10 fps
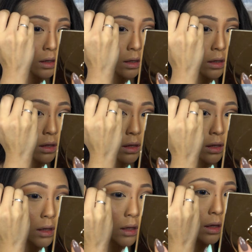
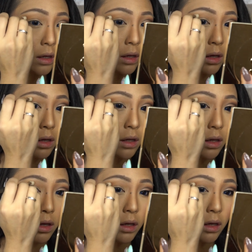
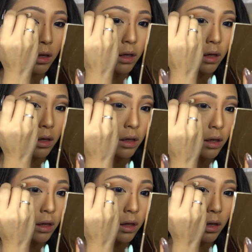
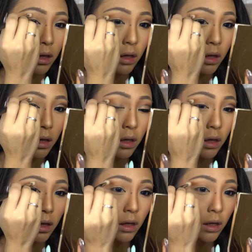
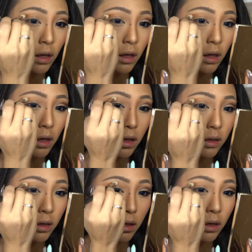
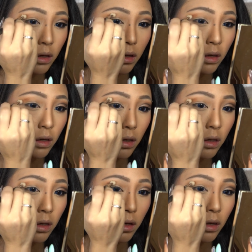
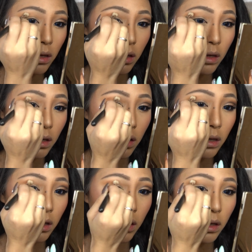
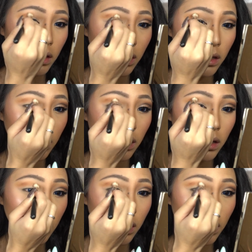
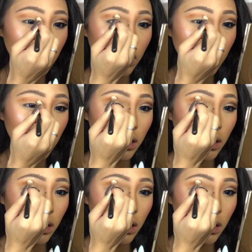(silence)